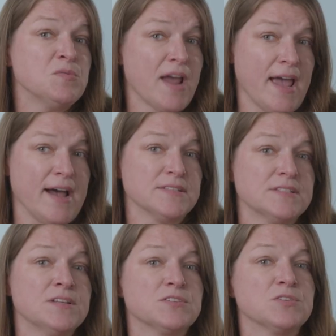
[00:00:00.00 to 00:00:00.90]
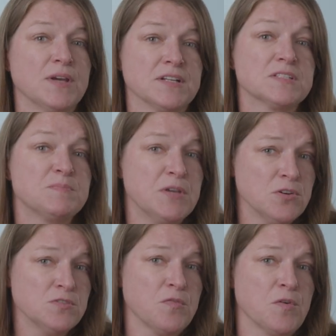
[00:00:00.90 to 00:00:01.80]
were asked to rate a
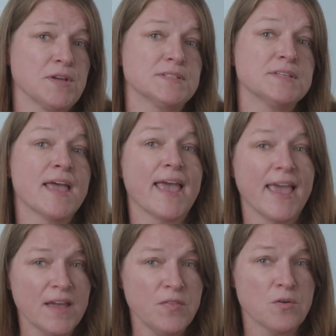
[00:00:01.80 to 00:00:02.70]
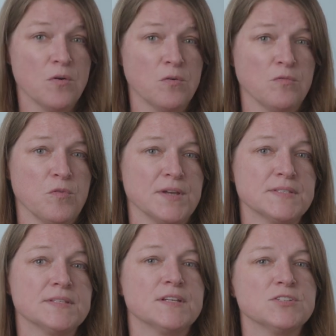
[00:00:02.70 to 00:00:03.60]
speaker's voice and their own
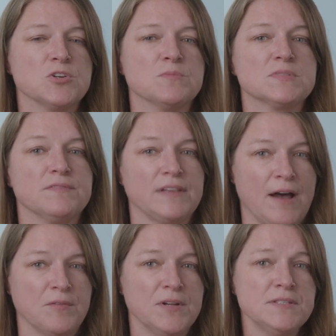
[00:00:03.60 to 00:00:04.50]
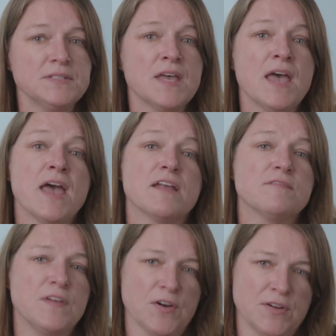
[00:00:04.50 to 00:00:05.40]
voice in terms of loudness
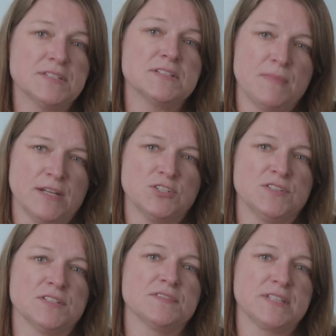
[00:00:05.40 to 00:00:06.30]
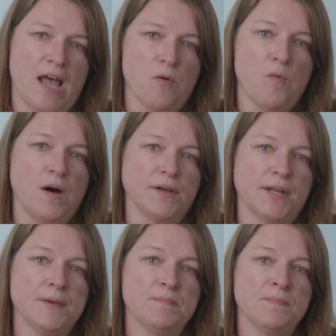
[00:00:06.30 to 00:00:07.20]
and various dimensions of sound
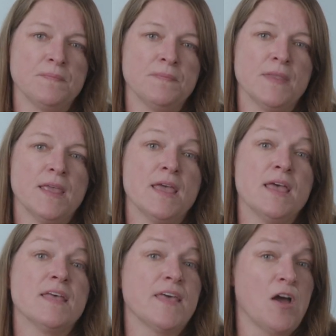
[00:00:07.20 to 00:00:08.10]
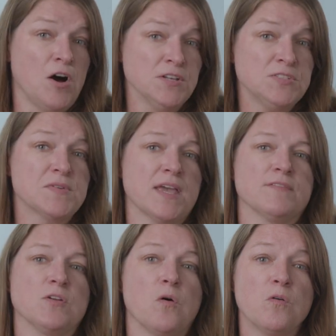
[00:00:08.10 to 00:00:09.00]
quality. They also gave
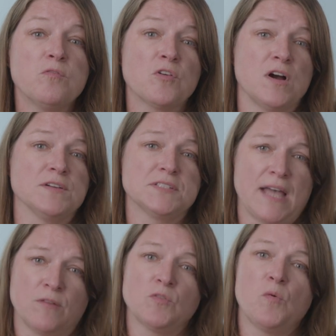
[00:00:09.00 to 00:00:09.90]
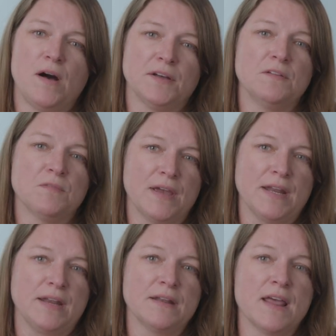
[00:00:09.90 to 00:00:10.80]
an overall sound quality
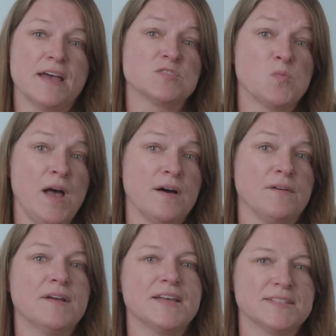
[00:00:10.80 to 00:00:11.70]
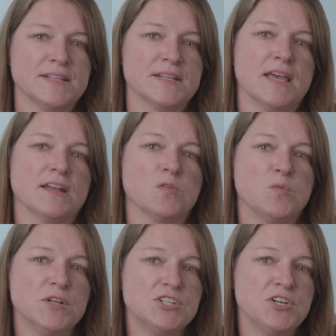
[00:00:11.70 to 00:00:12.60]
rating, as well as indicated
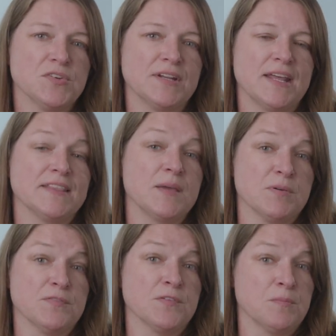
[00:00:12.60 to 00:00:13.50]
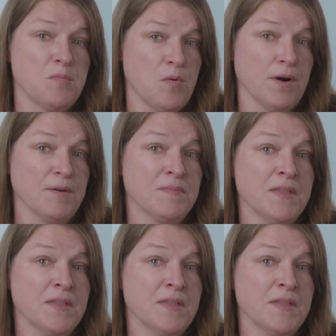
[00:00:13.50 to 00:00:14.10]
which hearing aid they preferred more.